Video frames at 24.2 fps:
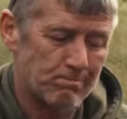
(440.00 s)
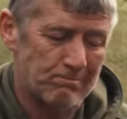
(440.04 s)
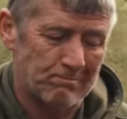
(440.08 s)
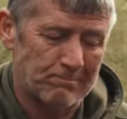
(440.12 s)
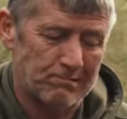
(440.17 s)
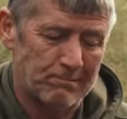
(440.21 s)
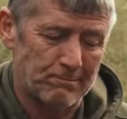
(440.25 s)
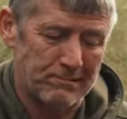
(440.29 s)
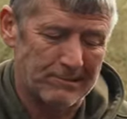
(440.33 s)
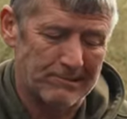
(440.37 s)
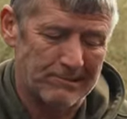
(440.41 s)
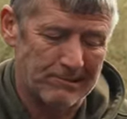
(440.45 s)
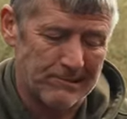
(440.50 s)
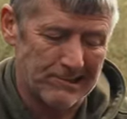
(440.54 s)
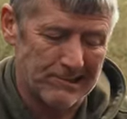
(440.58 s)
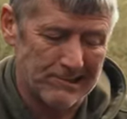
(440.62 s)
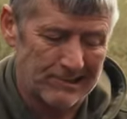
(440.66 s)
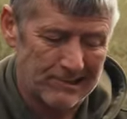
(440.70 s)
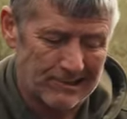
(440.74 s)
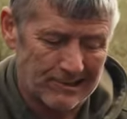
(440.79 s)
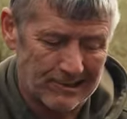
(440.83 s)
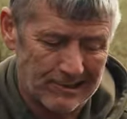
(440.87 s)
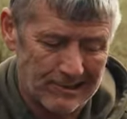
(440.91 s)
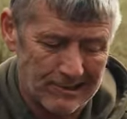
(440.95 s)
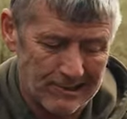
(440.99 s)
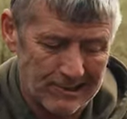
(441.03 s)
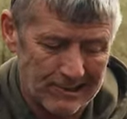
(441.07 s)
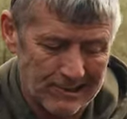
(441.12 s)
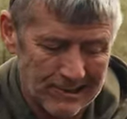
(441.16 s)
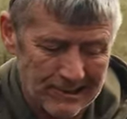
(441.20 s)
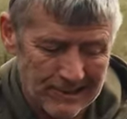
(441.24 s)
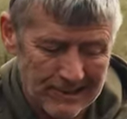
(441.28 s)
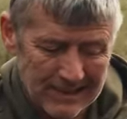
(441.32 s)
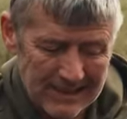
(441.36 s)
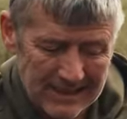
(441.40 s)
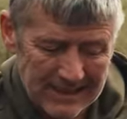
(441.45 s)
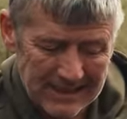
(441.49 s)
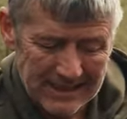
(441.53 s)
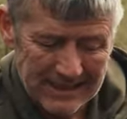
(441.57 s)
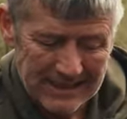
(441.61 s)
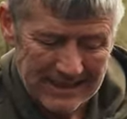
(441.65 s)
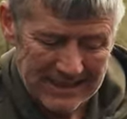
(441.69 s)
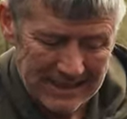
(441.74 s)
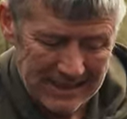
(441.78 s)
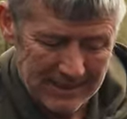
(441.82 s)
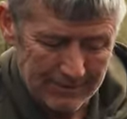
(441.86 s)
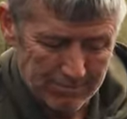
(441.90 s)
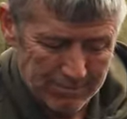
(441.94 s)
the BCR hook,
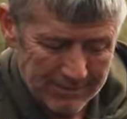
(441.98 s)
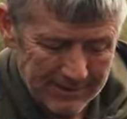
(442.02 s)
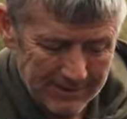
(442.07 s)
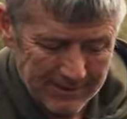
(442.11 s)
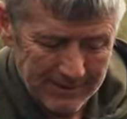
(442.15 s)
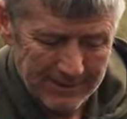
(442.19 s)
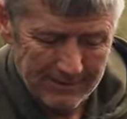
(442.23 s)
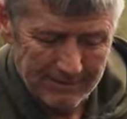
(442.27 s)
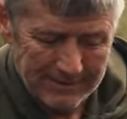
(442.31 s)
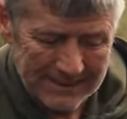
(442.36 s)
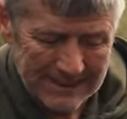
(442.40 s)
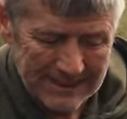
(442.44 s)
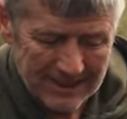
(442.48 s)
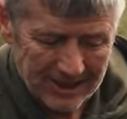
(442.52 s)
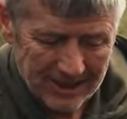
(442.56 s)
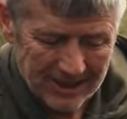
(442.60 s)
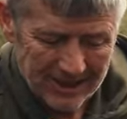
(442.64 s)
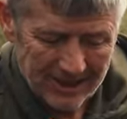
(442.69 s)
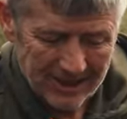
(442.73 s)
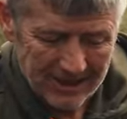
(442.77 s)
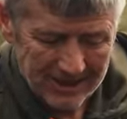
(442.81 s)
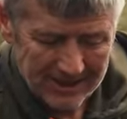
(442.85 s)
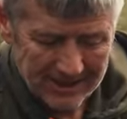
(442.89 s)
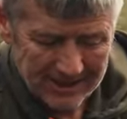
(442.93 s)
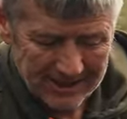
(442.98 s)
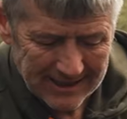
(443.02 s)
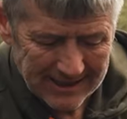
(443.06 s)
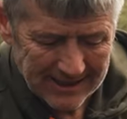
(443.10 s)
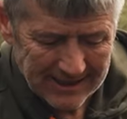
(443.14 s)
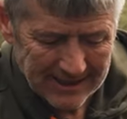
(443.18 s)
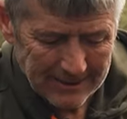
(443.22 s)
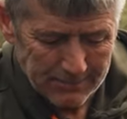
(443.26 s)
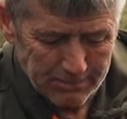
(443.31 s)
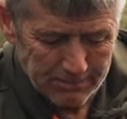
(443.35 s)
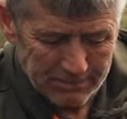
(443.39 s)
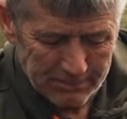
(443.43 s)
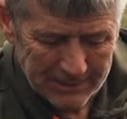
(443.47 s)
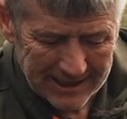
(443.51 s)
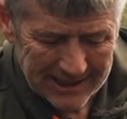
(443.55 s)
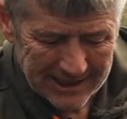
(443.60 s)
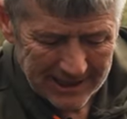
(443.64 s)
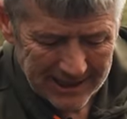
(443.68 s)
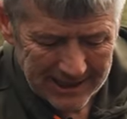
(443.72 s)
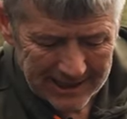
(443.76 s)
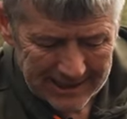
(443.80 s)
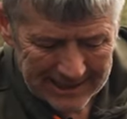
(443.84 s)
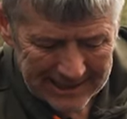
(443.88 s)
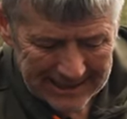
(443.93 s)
and it's important to mention that
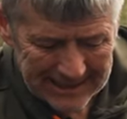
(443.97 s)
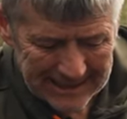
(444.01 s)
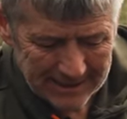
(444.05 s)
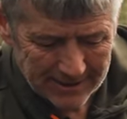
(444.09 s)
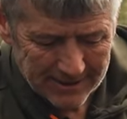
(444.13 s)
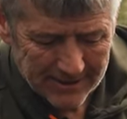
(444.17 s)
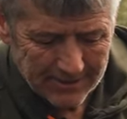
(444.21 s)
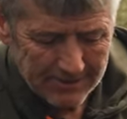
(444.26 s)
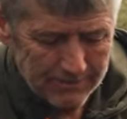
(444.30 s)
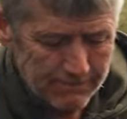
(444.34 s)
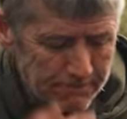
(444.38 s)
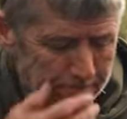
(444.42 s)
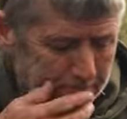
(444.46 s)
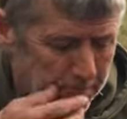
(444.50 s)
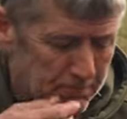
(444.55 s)
because of the angle,